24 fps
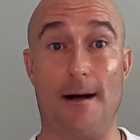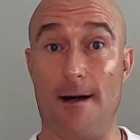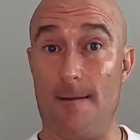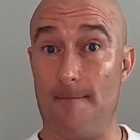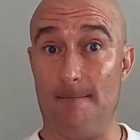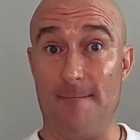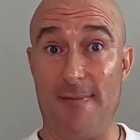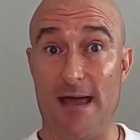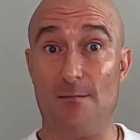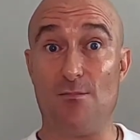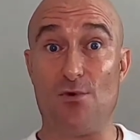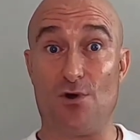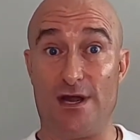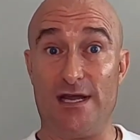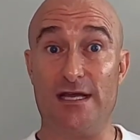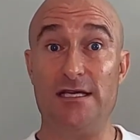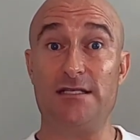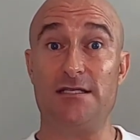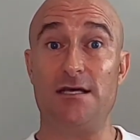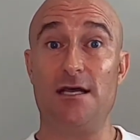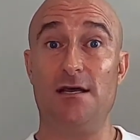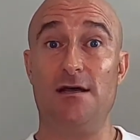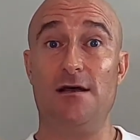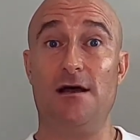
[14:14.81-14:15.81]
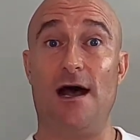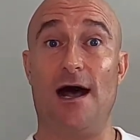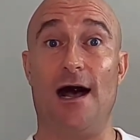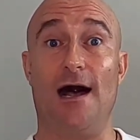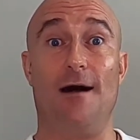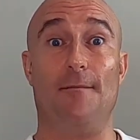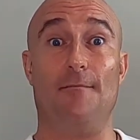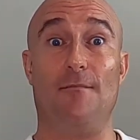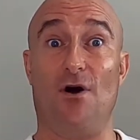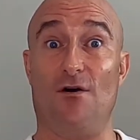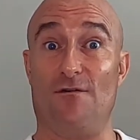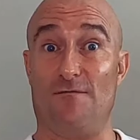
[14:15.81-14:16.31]
memories
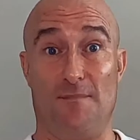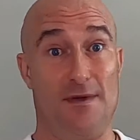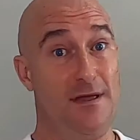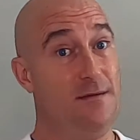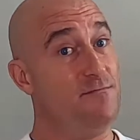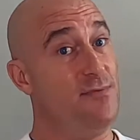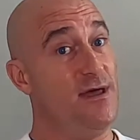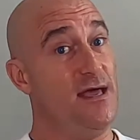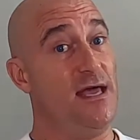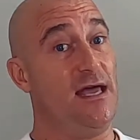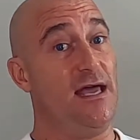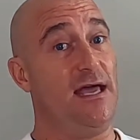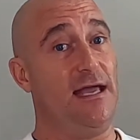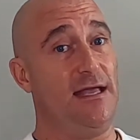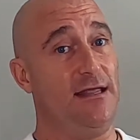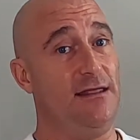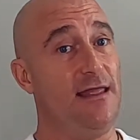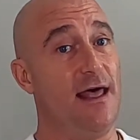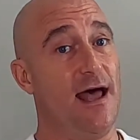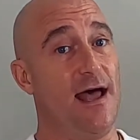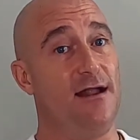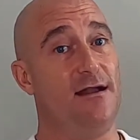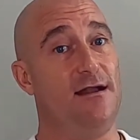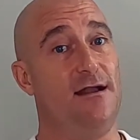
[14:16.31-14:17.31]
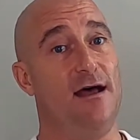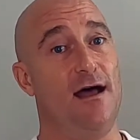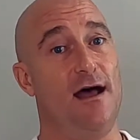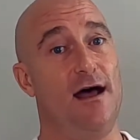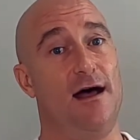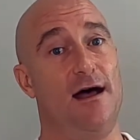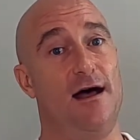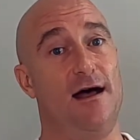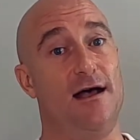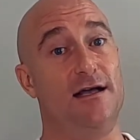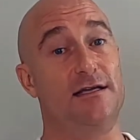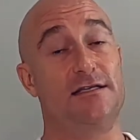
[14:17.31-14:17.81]
of me being in that
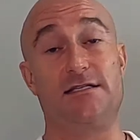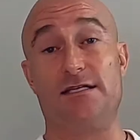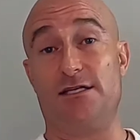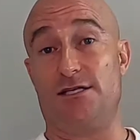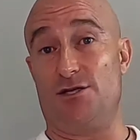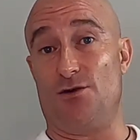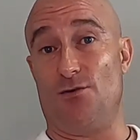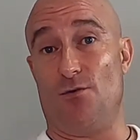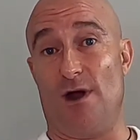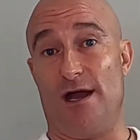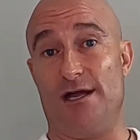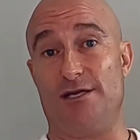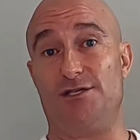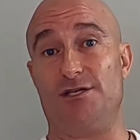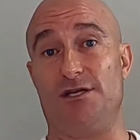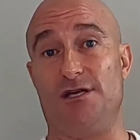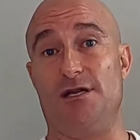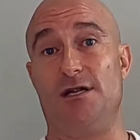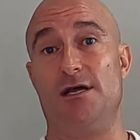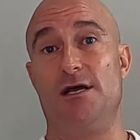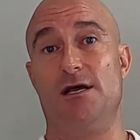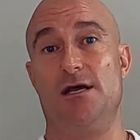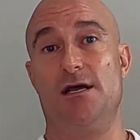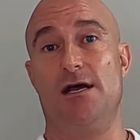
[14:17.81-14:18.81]
situation,